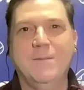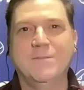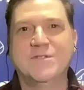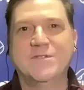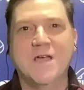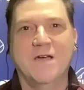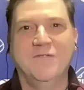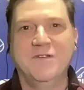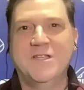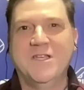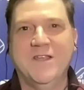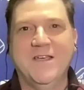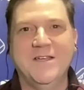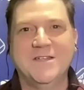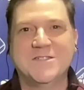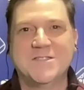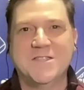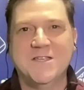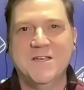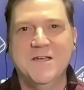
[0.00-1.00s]
in Game 7.
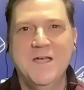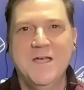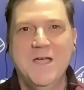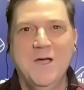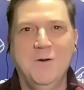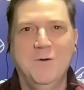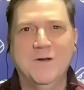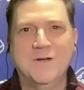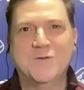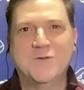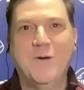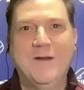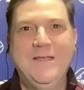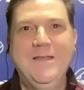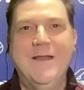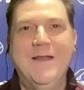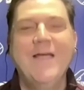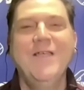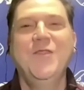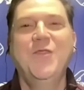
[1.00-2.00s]
Today's the,
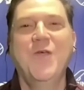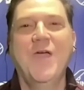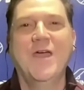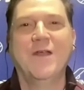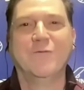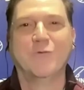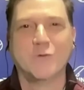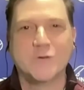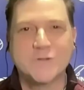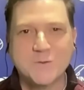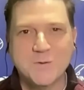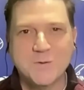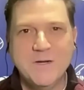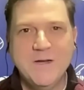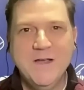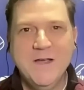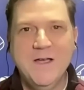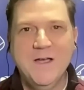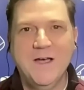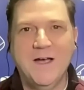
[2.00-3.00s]
29th
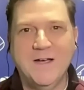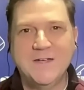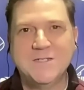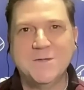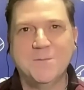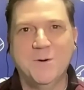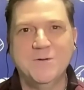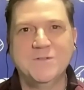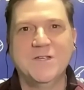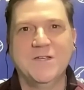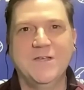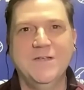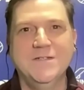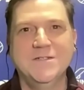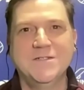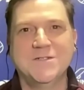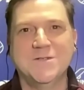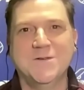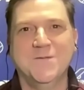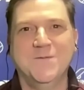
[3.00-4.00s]
anniversary, I suppose it
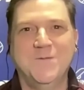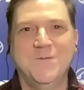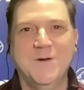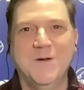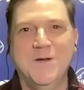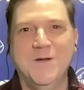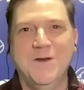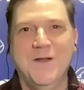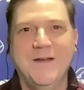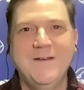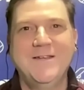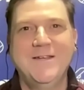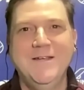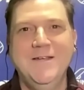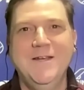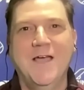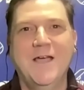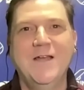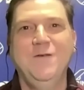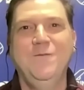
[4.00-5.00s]
is, of
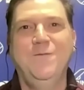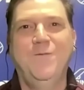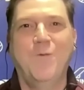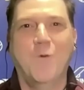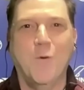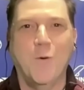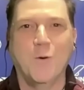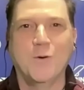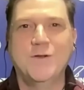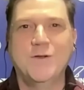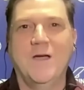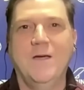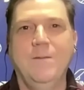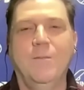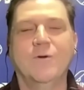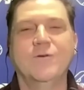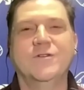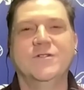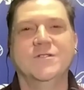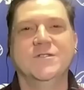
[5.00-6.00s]
1994.
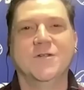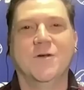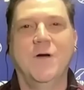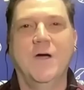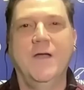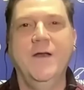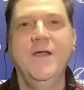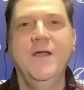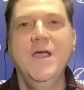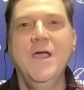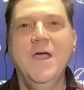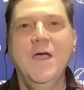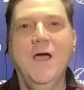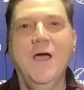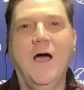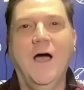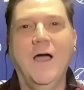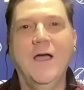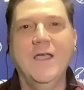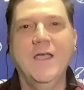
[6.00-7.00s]
Time marches on.
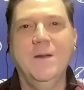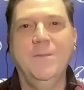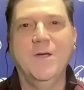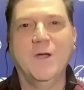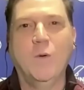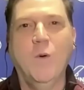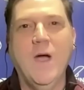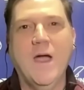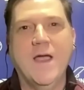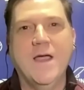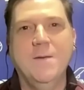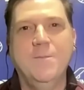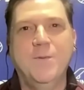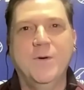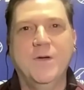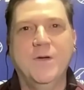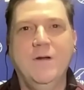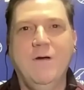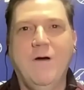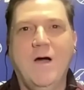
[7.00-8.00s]
In a big way,
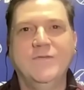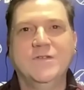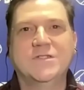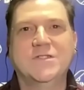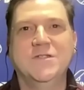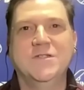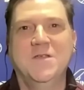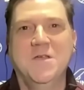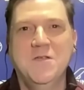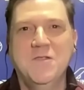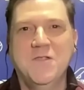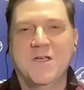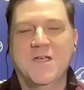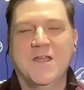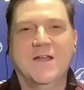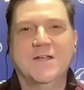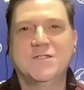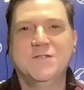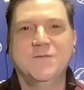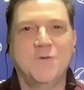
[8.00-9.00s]
but obviously the
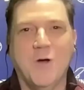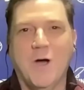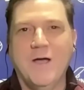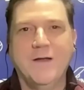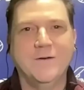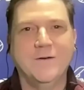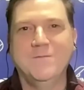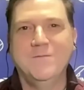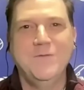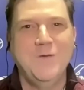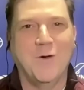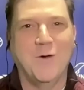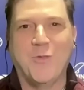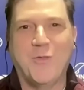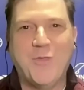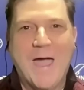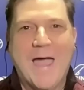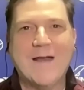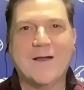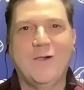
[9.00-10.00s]
Canucks have gotten, you
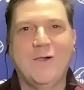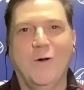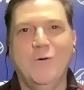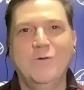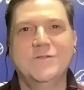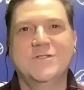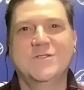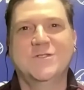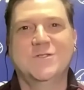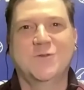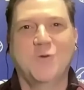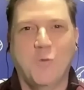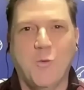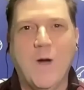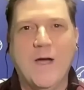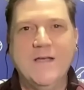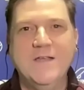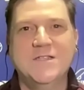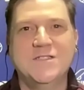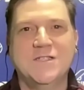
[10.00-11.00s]
know, that close
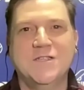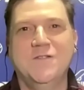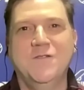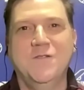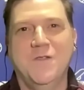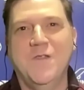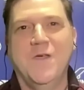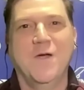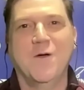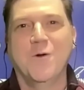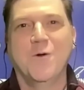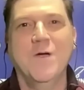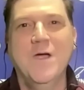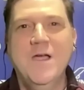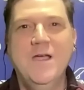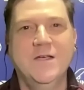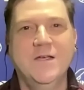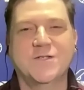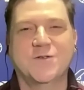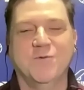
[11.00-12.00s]
twice in their
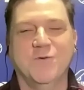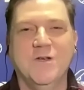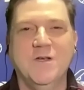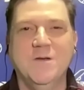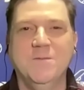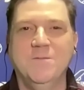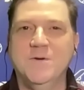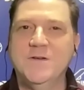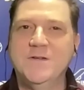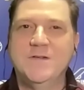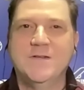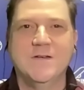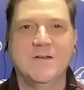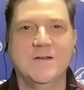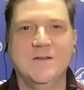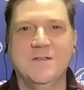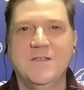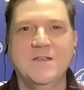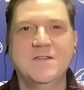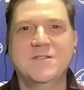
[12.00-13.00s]
history, but
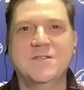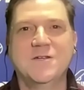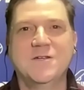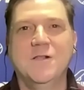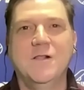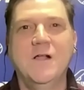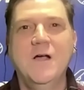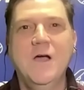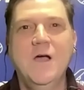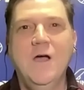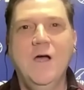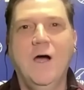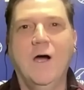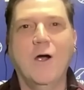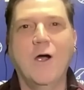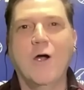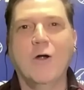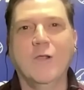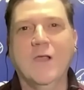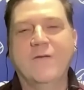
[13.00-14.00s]
they still
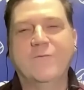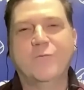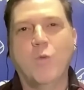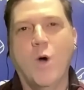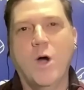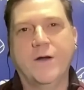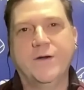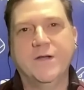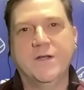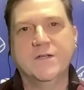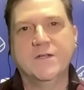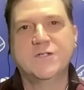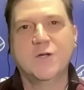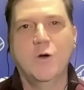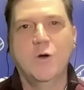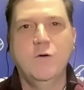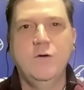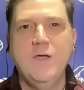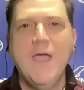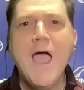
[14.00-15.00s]
are left wanting.
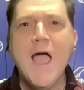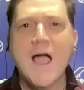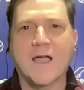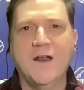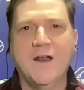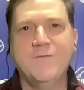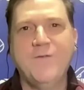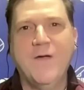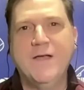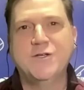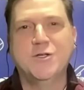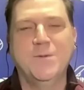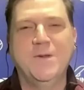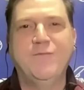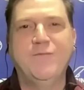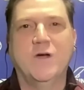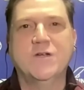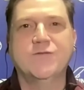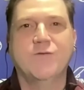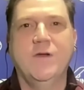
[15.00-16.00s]
So, yeah, Canuck fans should
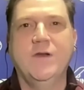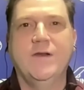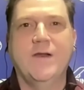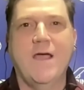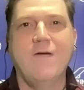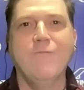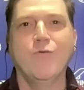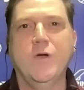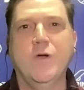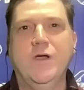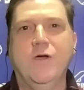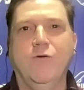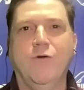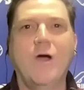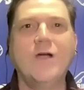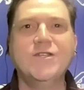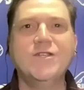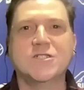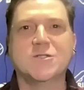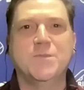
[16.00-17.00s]
be frustrated every year,
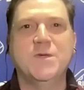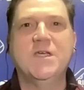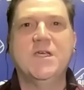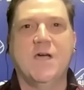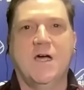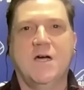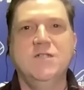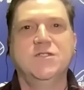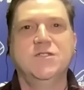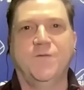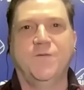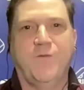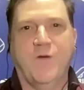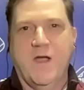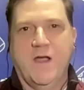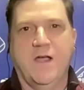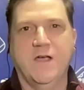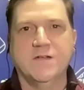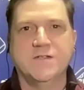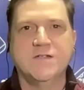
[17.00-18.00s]
not just because
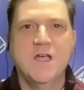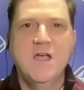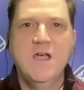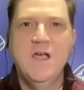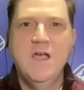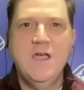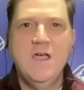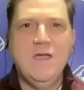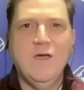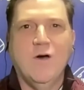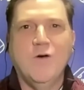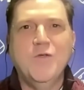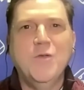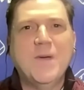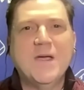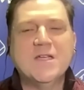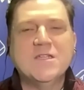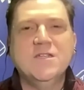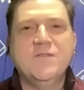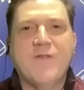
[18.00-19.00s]
Vegas. You know, the
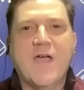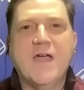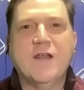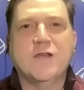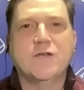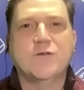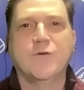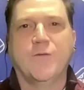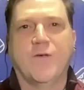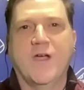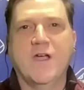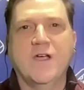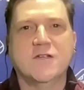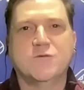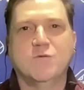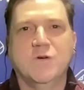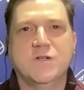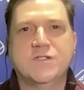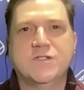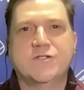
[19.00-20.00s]
biggest advantage for
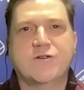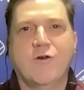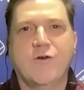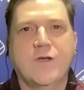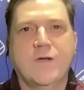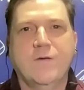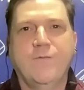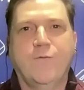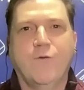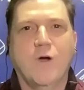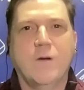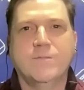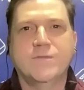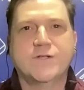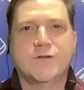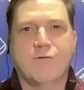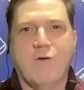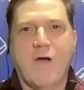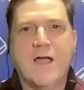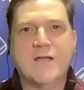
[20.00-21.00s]
Vegas was starting from
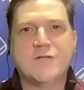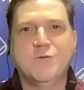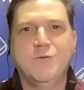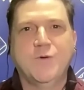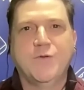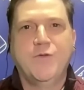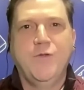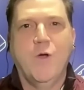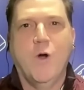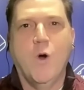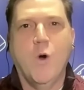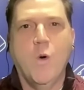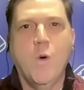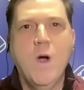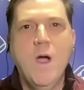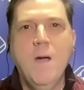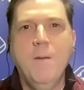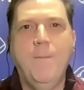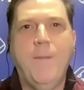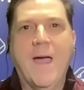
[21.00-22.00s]
scratch with
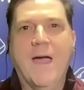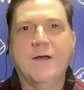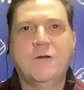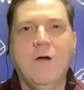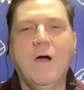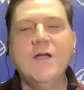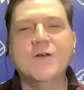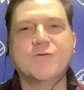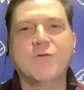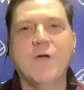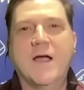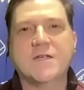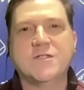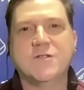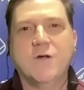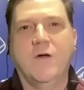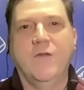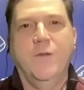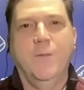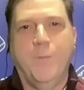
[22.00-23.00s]
no bad
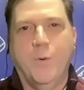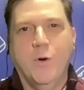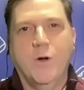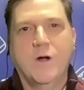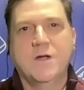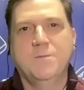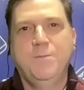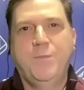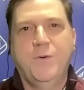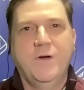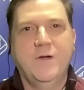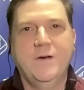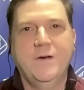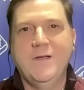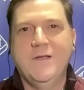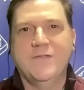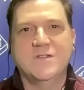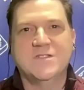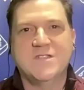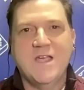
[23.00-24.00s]
contracts on the book, but
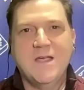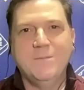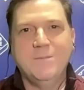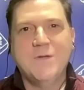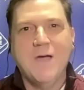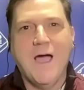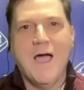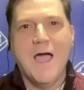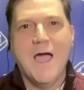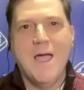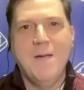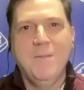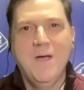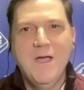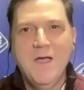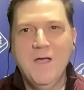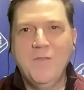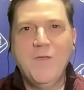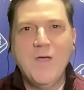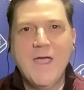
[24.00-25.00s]
at the same time,
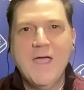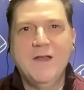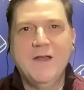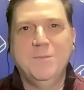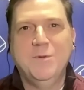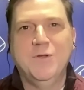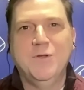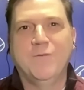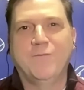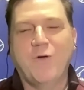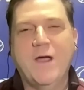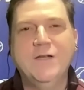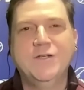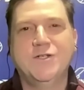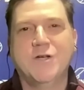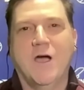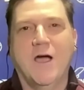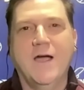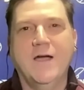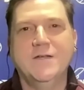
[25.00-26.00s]
they had to build a
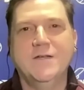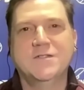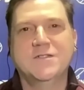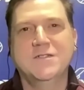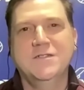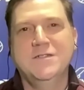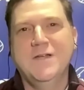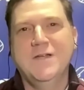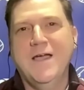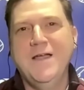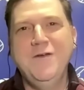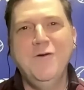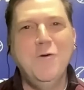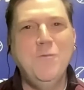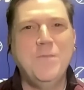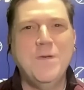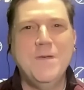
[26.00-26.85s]
franchise, and I